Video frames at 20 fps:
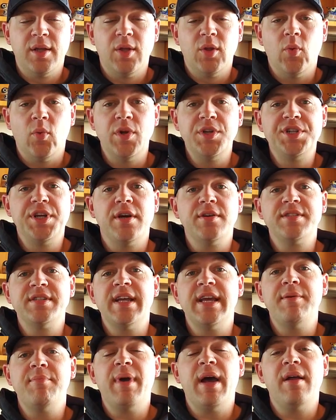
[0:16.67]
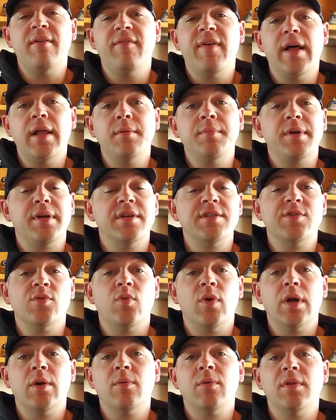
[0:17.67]
We chose the name Mountain Valley because of
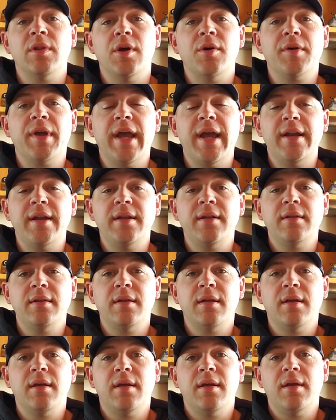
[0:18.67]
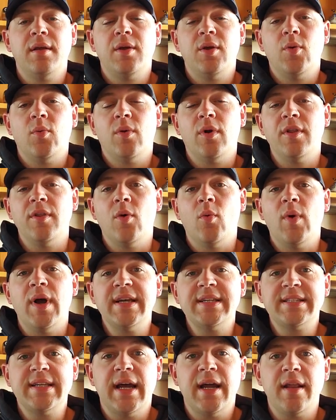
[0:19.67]
where we're located. We're on the
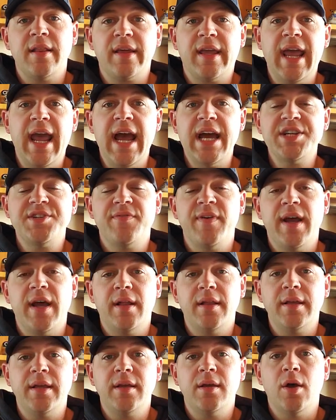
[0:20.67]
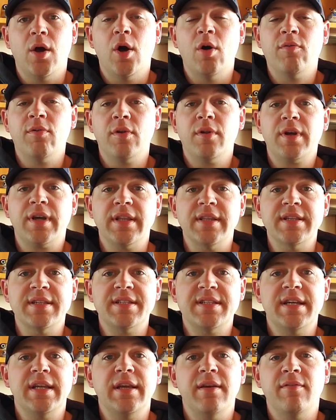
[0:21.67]
west side of the Cache Valley, overlooking the
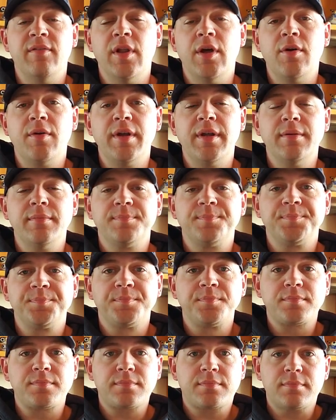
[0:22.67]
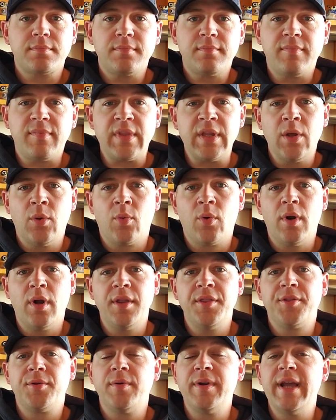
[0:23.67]
city of Logan. We're
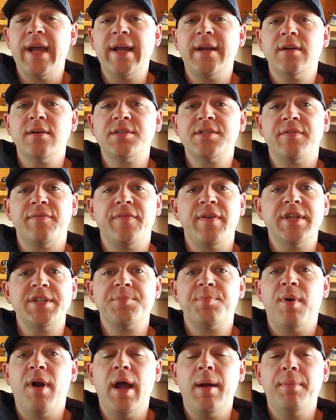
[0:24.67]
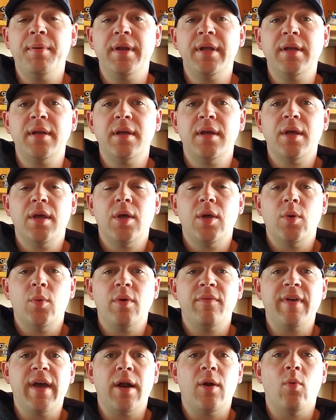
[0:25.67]
on 3 acres of fenced property.
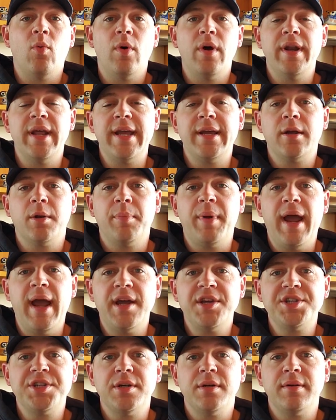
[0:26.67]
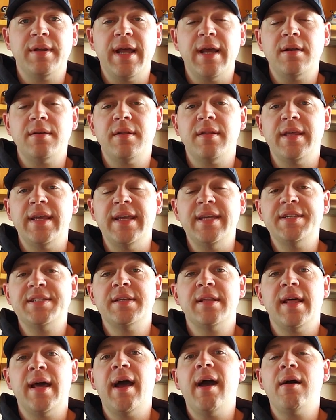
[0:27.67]
We've got a 1 acre pasture down to the east
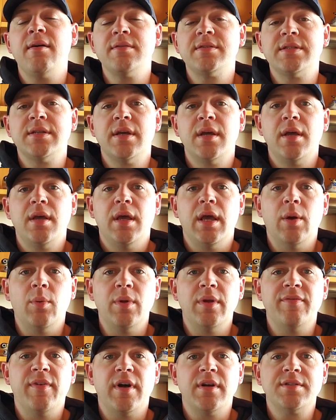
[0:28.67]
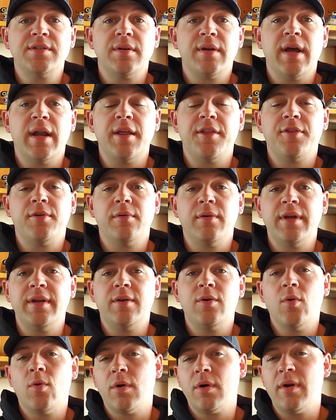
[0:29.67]
of the house. And we've also got a
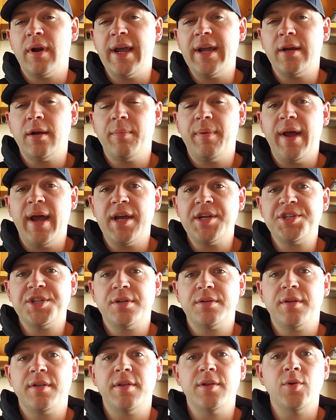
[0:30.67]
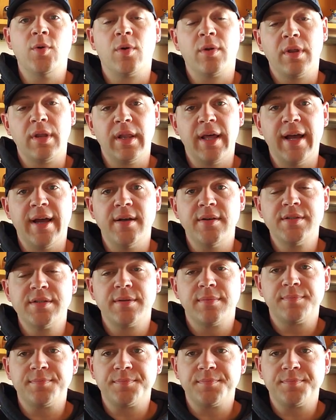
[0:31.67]
3/4 acre pasture to the north of the house.